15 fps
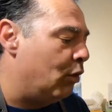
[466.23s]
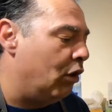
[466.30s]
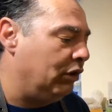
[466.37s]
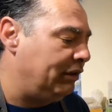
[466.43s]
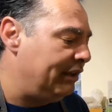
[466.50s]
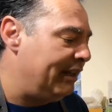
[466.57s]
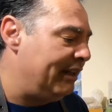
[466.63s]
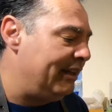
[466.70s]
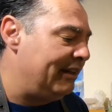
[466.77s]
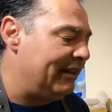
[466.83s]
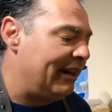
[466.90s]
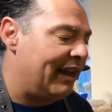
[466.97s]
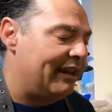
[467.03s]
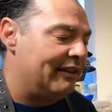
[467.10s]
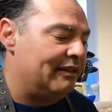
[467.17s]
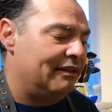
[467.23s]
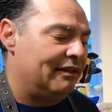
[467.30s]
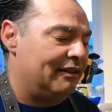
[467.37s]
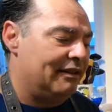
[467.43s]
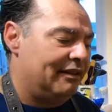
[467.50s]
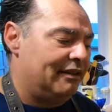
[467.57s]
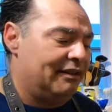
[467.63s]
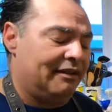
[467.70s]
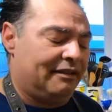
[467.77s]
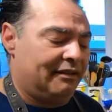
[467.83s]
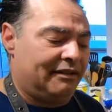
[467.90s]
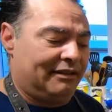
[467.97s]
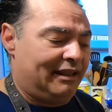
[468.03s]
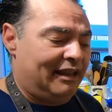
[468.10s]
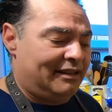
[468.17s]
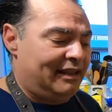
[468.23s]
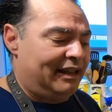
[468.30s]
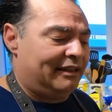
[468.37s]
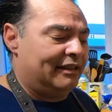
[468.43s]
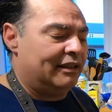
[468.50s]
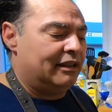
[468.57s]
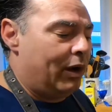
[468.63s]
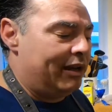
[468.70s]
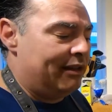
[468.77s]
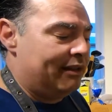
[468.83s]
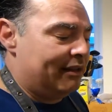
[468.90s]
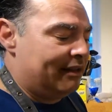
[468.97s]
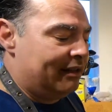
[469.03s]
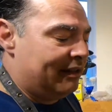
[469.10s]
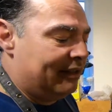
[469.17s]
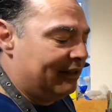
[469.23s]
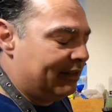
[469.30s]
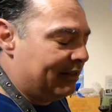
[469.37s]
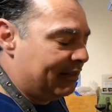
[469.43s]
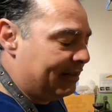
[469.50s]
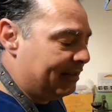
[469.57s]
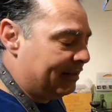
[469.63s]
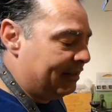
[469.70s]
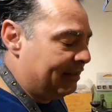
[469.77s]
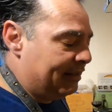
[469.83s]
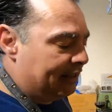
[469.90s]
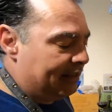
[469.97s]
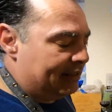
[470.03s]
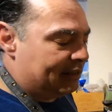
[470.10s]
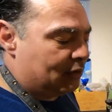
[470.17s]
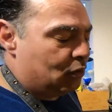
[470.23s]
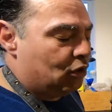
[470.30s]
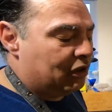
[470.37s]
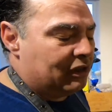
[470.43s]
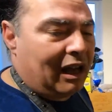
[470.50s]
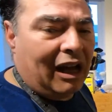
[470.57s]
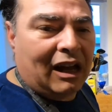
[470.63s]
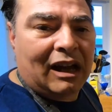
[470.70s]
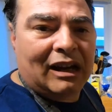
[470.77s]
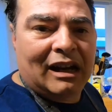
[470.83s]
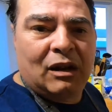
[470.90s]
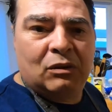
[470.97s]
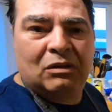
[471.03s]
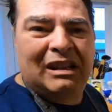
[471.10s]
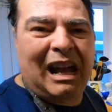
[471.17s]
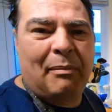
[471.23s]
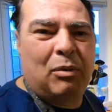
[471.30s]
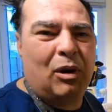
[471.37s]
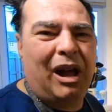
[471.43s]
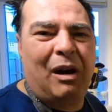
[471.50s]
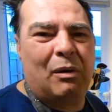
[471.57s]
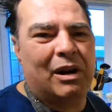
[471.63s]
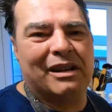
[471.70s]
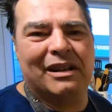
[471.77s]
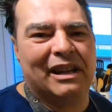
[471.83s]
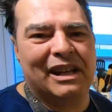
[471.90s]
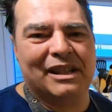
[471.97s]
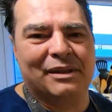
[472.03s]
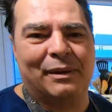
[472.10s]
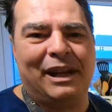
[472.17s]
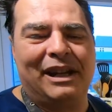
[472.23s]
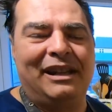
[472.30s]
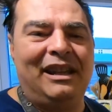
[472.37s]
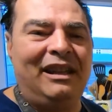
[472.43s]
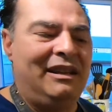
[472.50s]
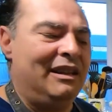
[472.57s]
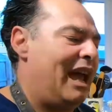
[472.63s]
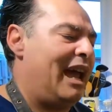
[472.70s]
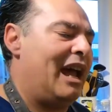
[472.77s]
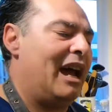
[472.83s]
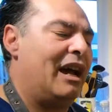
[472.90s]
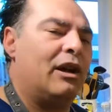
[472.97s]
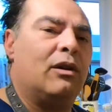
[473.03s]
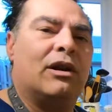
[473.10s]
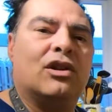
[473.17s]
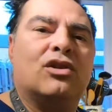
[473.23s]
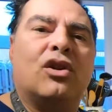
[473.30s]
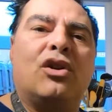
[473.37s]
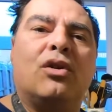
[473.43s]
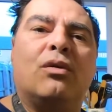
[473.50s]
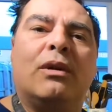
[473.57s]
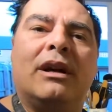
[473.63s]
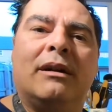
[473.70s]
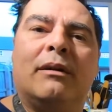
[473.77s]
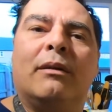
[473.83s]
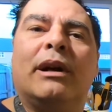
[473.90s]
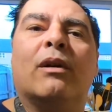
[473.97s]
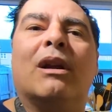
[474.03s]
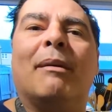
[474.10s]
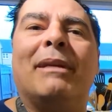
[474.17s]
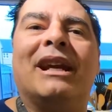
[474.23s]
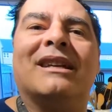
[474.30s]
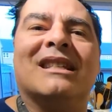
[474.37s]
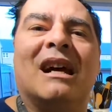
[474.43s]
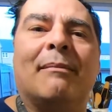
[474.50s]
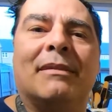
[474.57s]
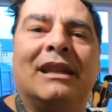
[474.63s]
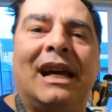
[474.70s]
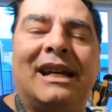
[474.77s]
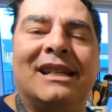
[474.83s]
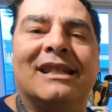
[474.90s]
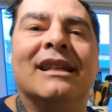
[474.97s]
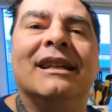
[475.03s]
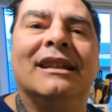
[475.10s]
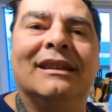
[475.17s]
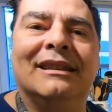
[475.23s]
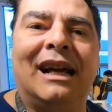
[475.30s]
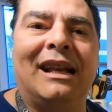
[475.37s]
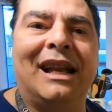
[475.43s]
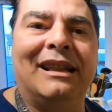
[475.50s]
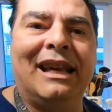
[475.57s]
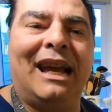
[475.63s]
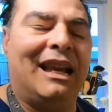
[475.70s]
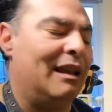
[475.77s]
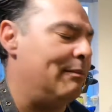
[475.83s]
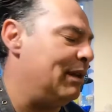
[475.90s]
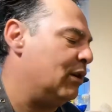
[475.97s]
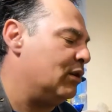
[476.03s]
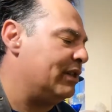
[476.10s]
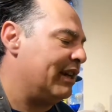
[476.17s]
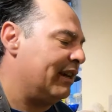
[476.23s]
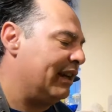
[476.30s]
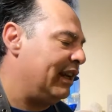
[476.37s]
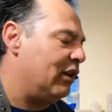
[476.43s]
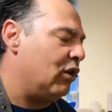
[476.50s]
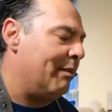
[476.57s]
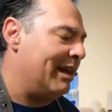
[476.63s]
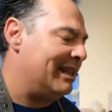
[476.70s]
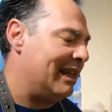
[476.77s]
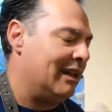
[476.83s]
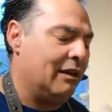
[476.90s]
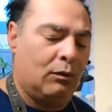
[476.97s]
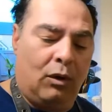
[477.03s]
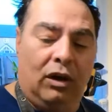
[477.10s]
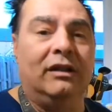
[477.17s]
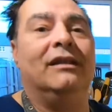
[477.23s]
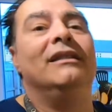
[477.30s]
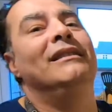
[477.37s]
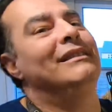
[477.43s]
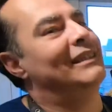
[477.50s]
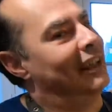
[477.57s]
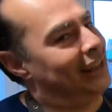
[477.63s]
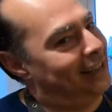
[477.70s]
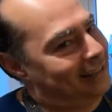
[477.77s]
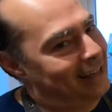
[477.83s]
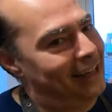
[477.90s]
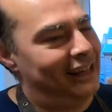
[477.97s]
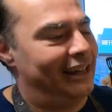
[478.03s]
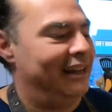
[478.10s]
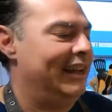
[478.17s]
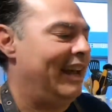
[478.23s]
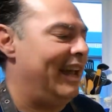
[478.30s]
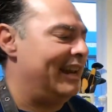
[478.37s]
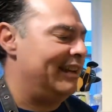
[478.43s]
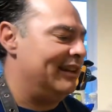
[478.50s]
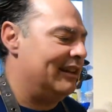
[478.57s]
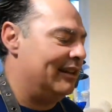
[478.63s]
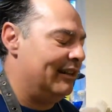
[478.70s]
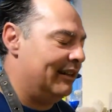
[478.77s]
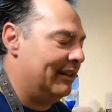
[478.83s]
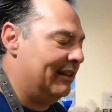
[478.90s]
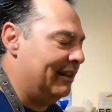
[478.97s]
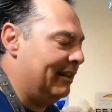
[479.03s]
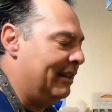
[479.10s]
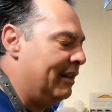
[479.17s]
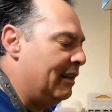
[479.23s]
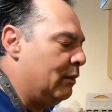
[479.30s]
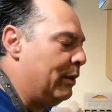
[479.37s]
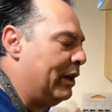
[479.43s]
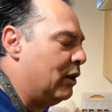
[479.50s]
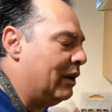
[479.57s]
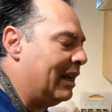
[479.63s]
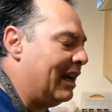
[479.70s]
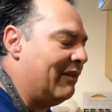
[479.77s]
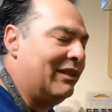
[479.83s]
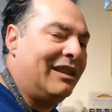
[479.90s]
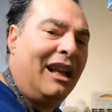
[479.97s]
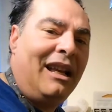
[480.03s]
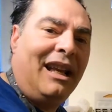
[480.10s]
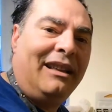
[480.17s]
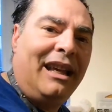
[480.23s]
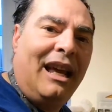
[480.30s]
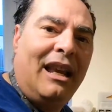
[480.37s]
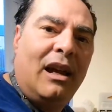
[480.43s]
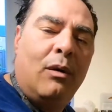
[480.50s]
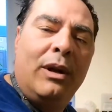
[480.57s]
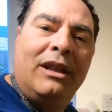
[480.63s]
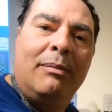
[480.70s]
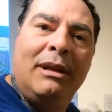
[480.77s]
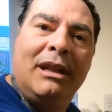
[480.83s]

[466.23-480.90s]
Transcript: water, and that's it. When it's cooked around a couple hours, it's ready. I'm gonna show you where we're gonna make some nice tagliatelle, because Enrico, my son, want tagliatelle, and we're gonna have tagliatelle with